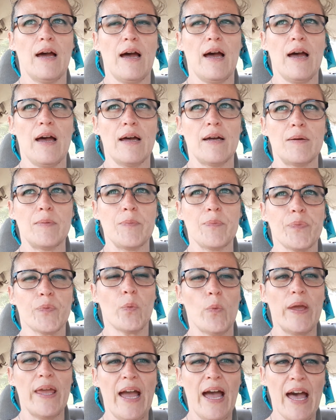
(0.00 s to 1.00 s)

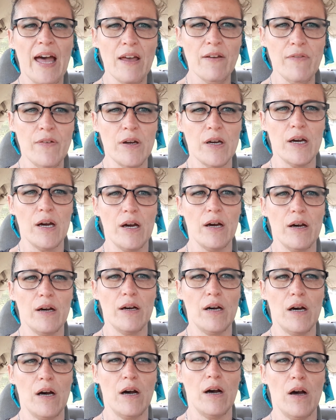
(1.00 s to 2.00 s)
Um, we have
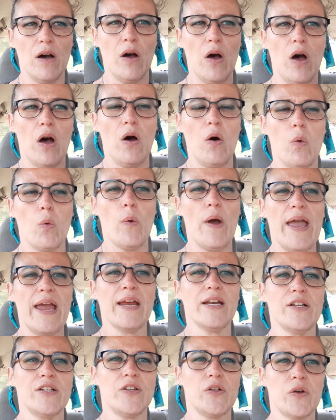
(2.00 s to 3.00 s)
a
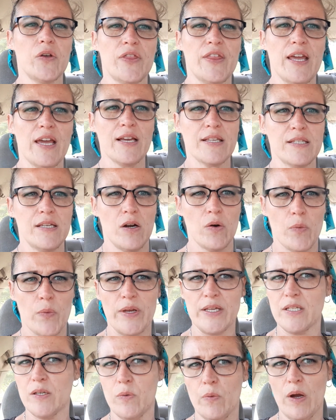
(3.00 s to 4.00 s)
way to do things and a
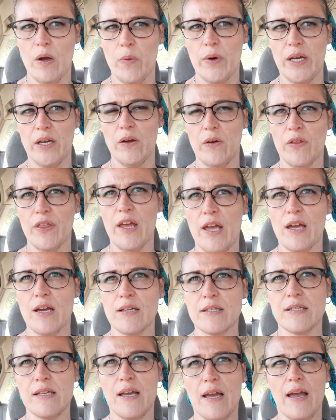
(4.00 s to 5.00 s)
reason why we do
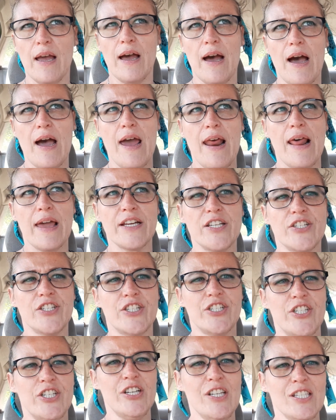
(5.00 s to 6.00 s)
things. And I
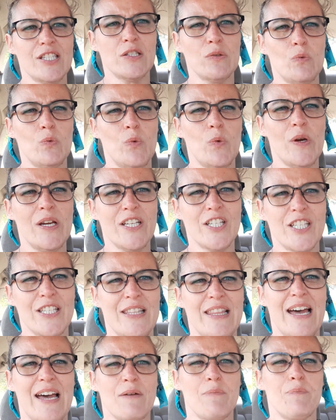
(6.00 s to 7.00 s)
just wish
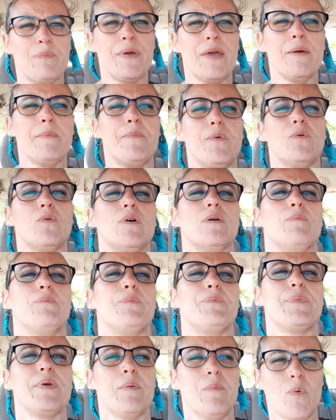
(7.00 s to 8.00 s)
that people
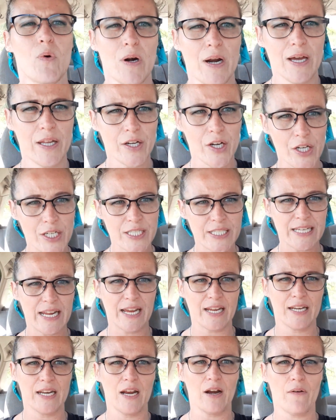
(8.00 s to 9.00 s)
would be more
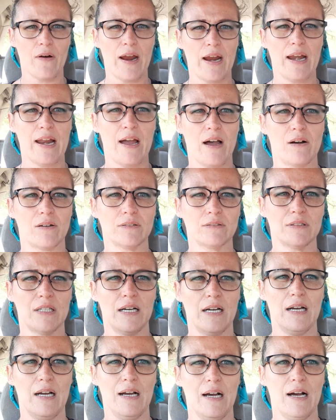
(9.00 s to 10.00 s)
understanding right now.
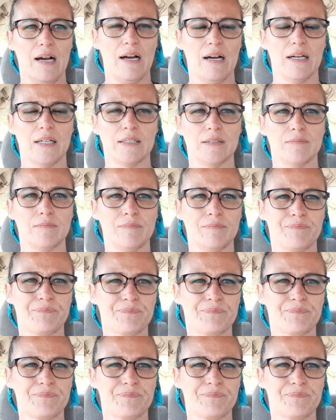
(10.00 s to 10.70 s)
Um,